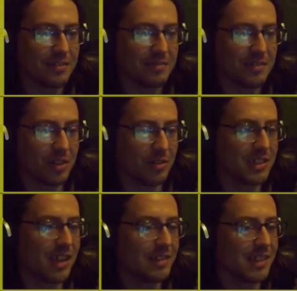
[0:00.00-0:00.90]
Torn
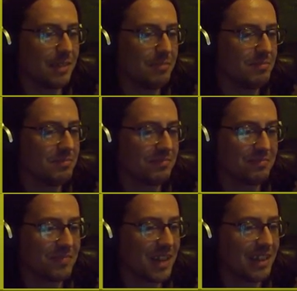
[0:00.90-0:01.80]
totem?
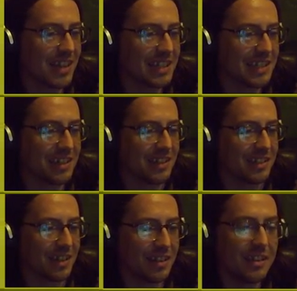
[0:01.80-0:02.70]
Well, that's
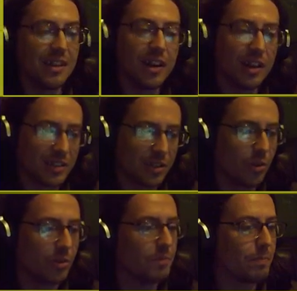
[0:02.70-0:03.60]
gonna die. The
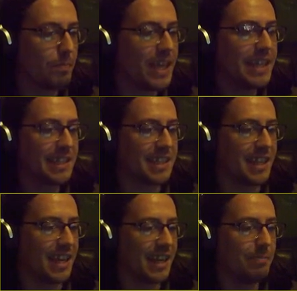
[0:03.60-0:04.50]
Torn
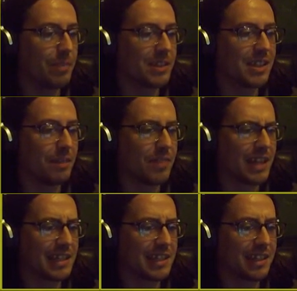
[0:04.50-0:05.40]
beastie, but um,
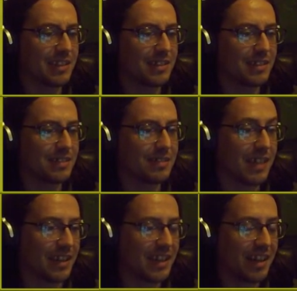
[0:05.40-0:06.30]
that's gonna...
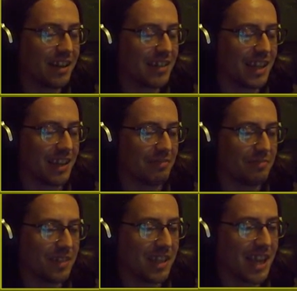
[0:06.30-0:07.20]
Yeah, you can't kill him.
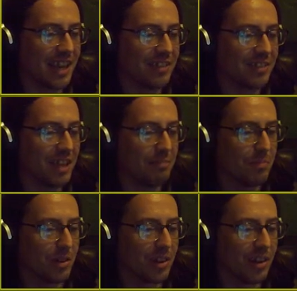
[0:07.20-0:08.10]
You cannot kill
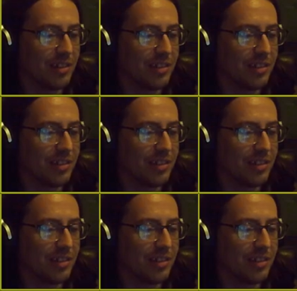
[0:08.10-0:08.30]
Mukla.